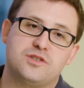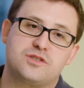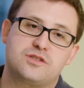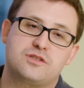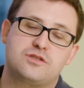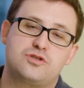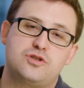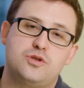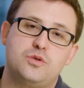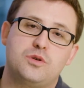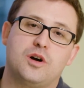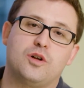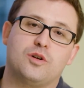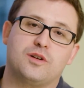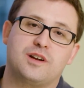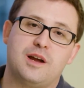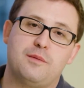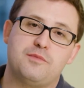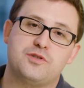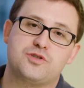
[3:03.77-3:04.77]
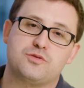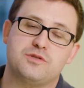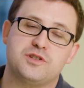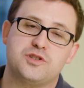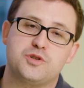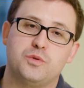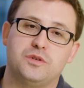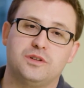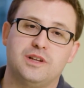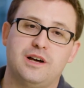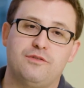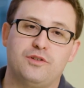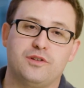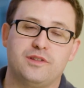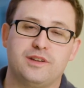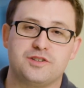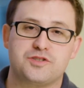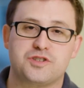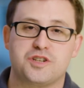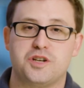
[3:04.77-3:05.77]
this two-color chemistry to a level
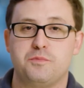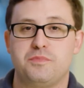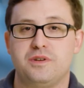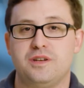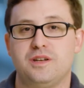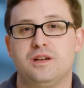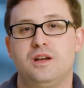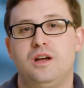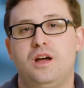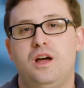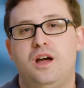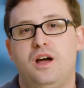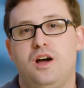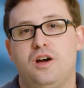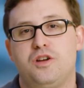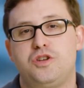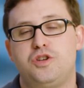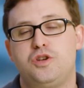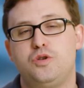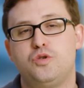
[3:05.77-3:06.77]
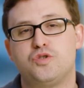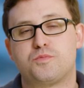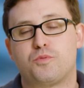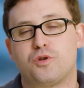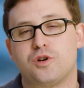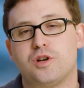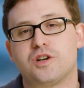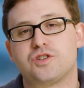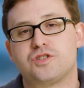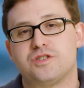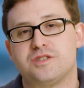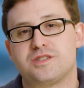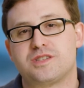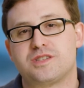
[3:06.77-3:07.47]
that it's going to be huge production